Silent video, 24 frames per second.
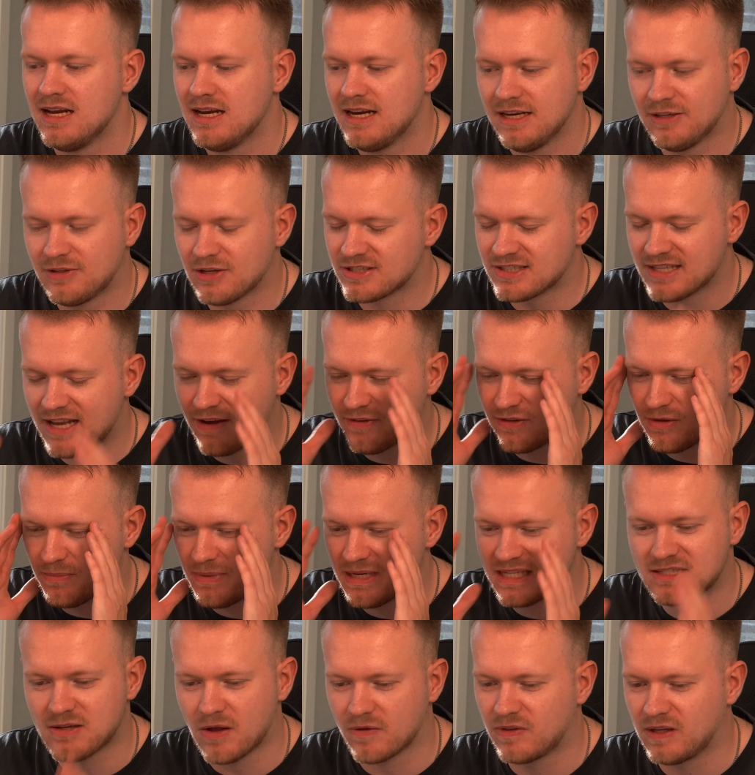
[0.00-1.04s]
It doesn't have to
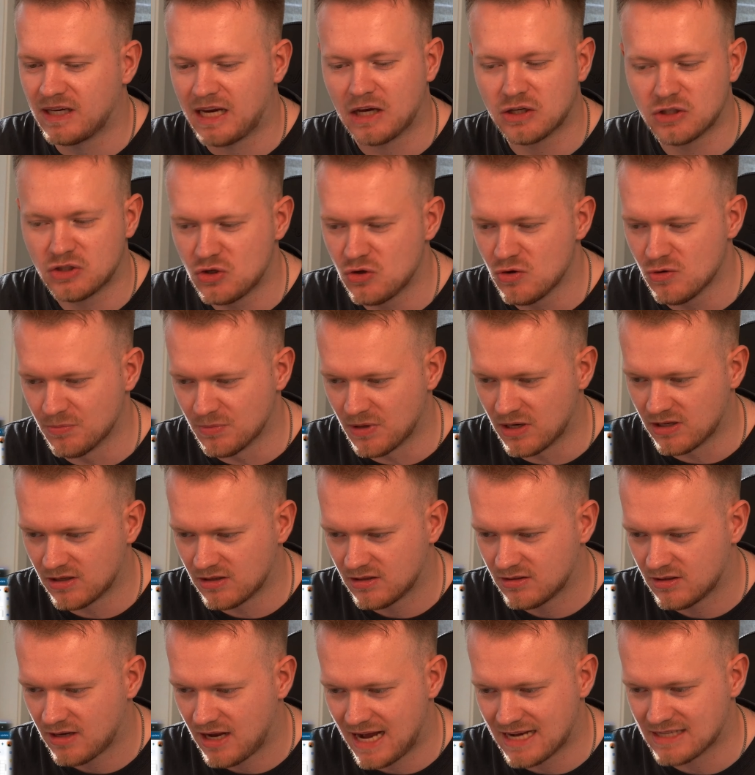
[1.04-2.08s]
be something a human
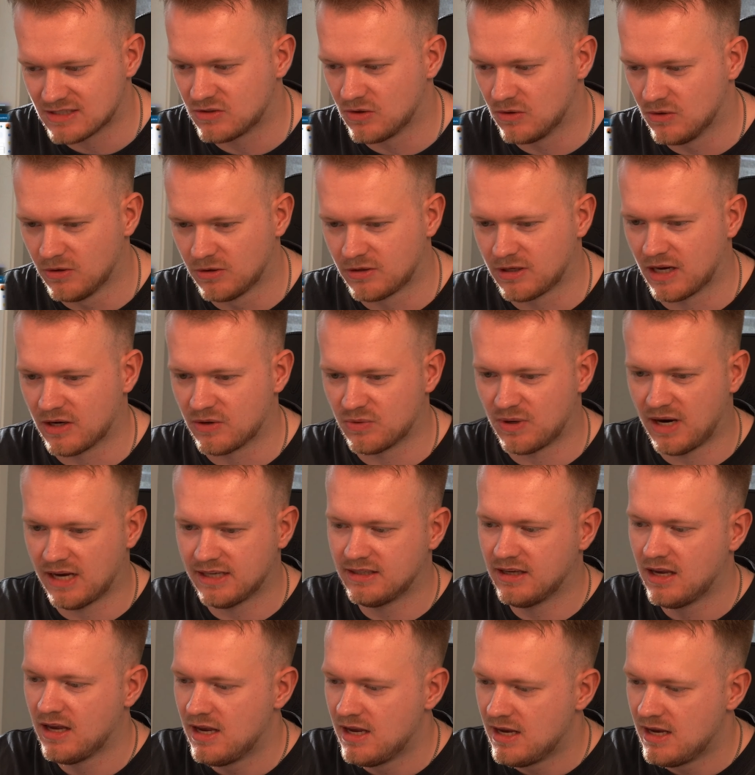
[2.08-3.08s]
has to look at, right?